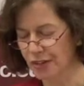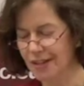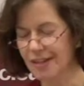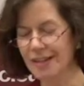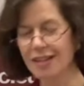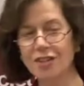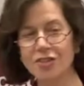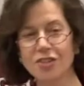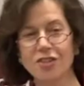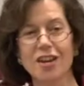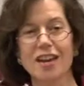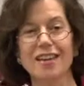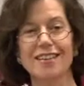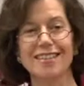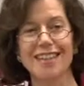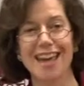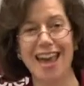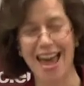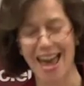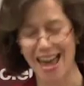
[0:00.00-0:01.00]
each
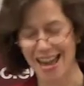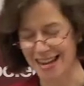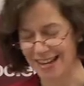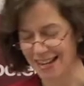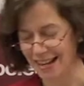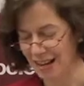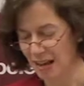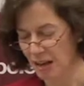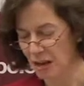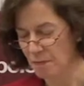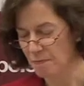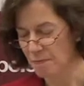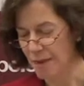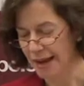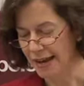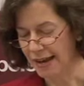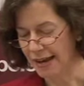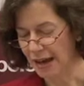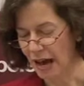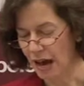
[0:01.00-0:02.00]
day,
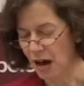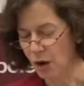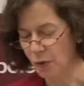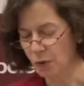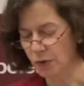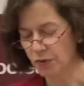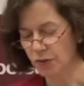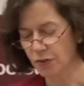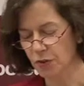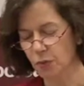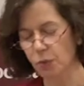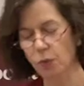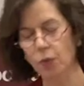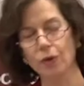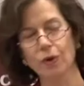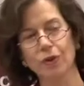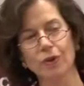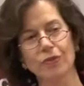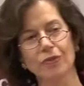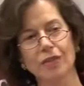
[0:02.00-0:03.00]
making ours the
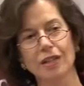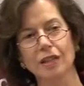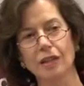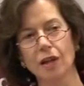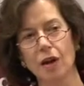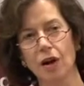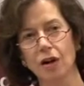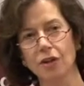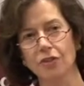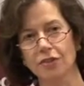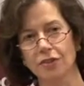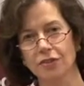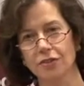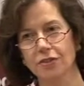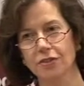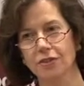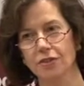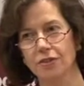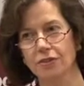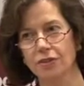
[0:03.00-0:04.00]
world's
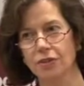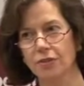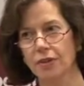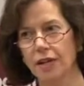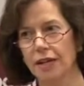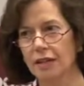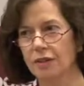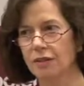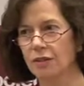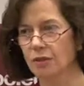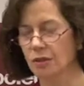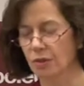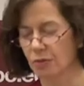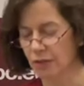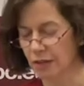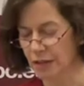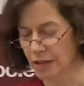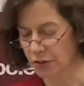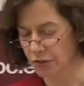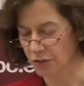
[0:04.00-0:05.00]
largest trade
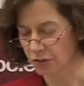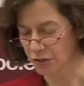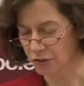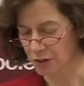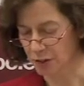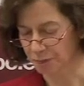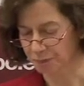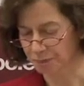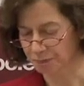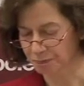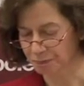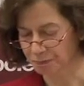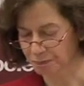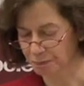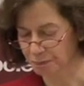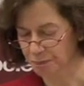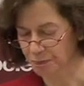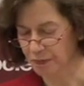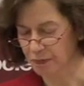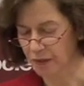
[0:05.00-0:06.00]
relationship.
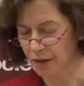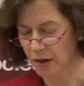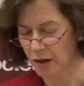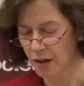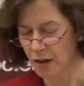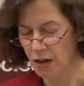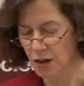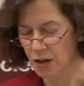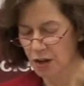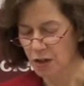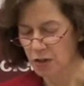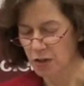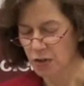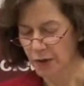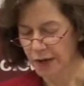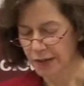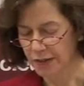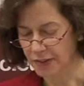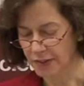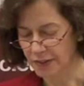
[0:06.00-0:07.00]

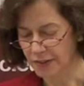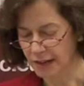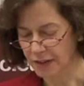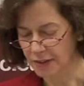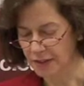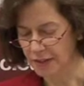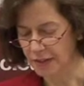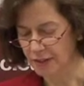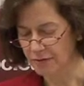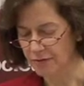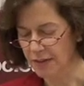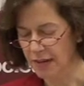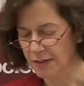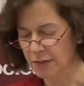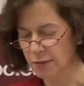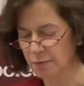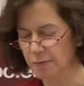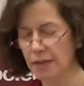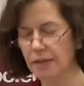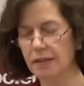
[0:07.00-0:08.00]
Transatlantic
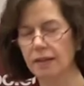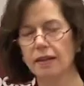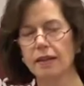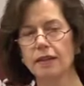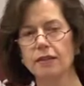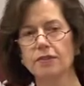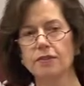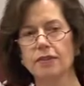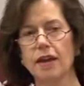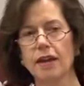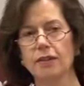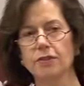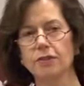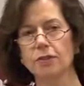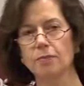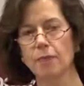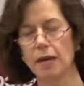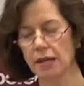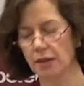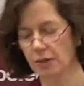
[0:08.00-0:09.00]
investment is
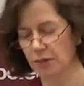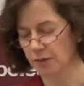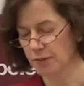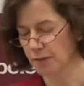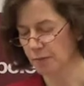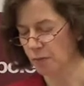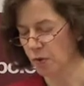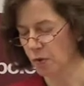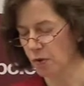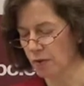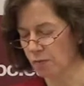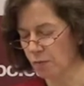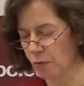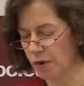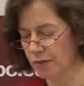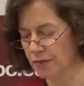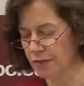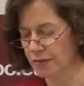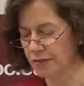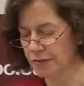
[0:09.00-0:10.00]
estimated to support
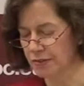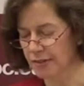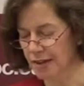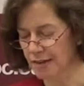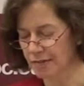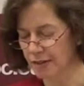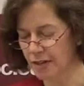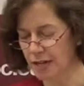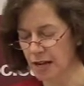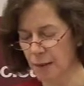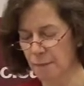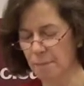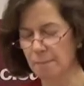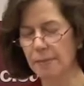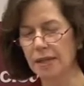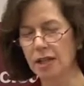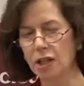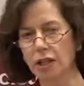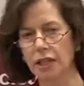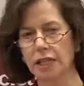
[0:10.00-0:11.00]
more than 7
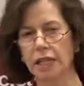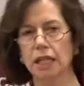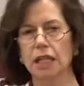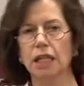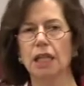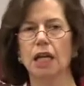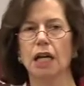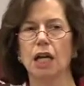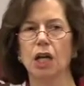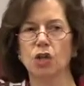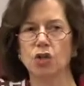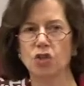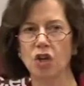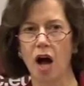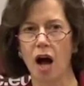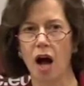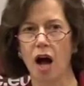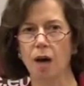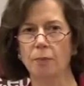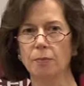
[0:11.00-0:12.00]
million
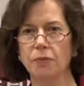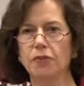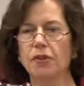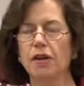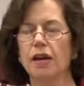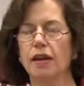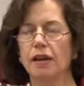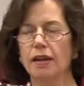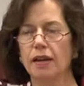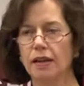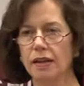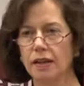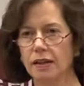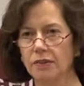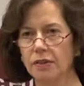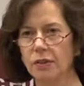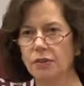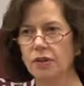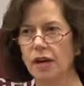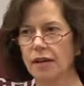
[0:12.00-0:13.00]
jobs
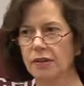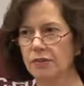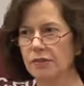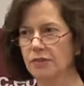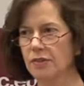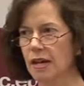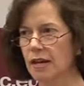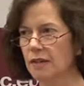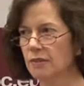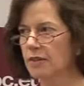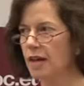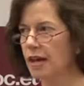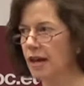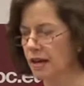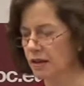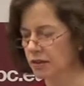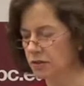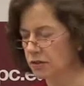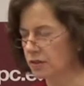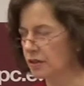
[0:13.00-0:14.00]
in the United States
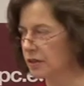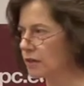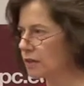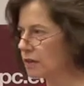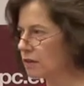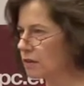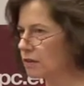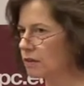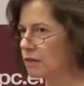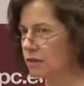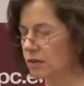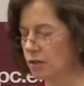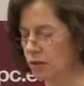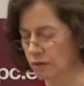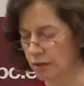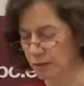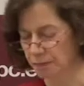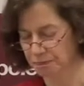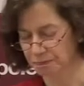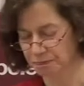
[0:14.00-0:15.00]
and in
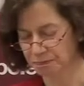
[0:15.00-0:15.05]
Europe.